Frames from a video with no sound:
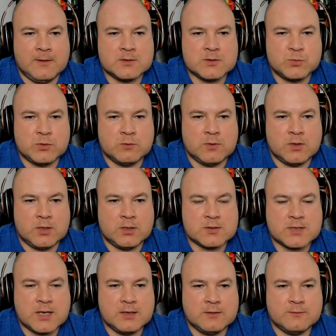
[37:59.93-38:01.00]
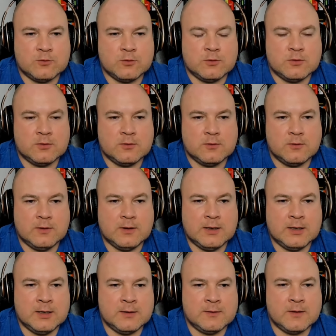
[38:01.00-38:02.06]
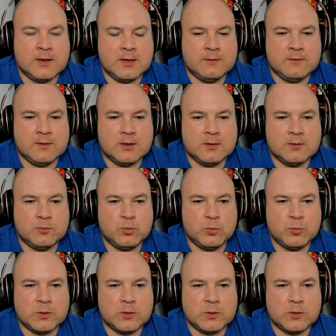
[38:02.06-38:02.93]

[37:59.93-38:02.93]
It's been very insightful, and I think